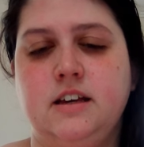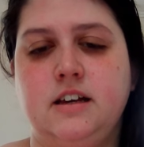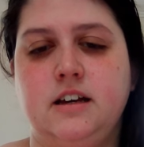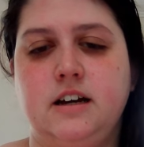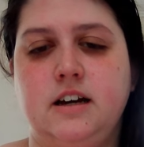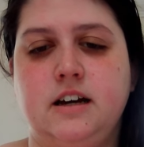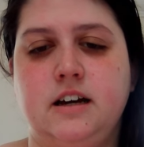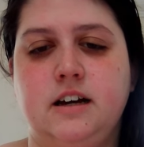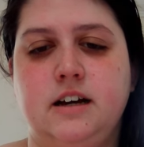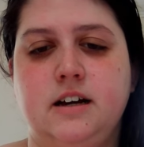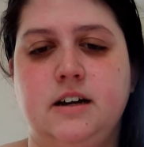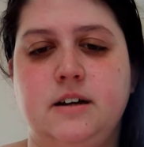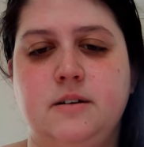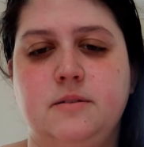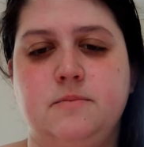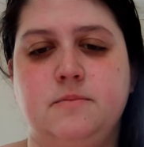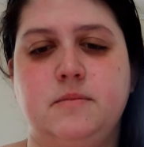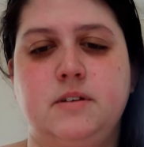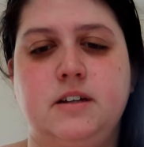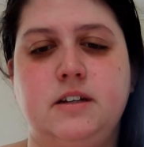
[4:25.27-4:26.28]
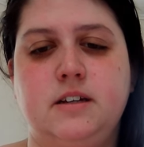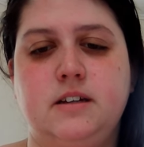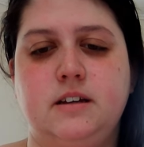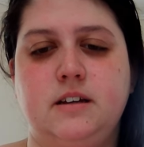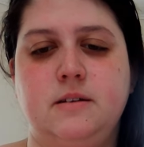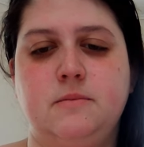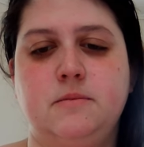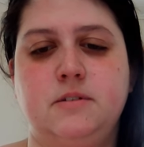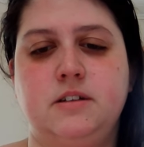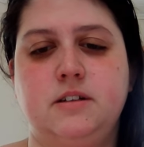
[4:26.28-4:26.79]
um,
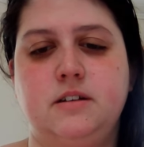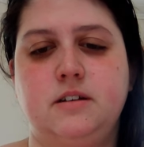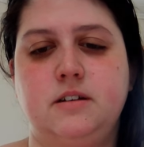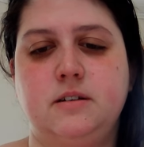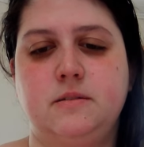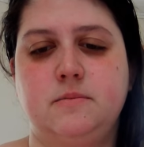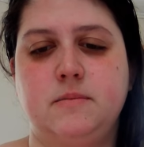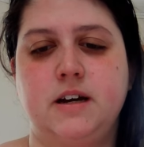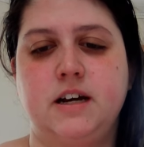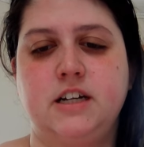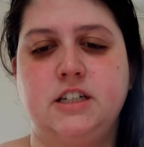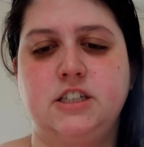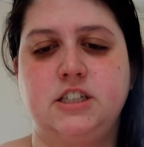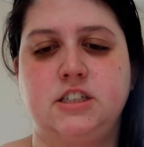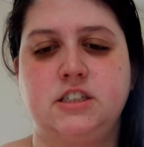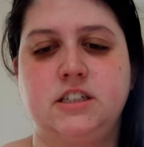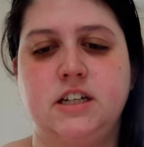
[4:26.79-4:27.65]
Im- imagines